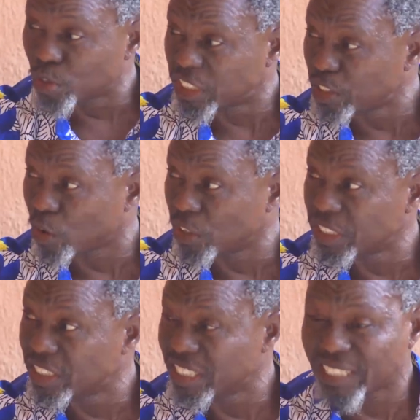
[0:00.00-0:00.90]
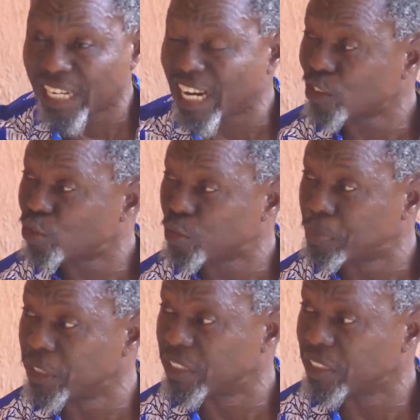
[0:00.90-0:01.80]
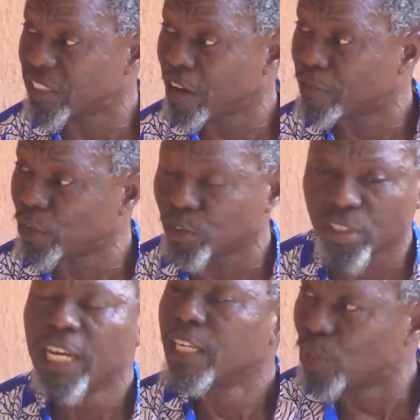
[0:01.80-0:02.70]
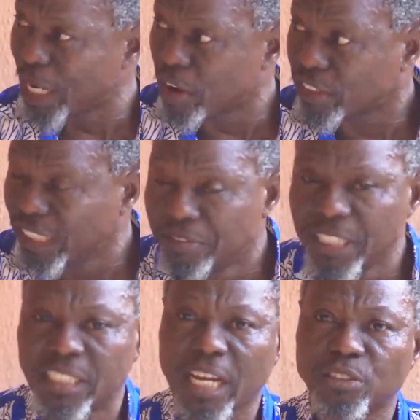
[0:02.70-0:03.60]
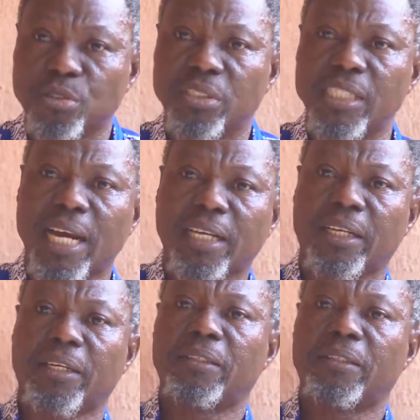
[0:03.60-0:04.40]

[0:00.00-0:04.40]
to see your cousin's sister, that stupid sister of yours. You are not leaving this house to see that girl.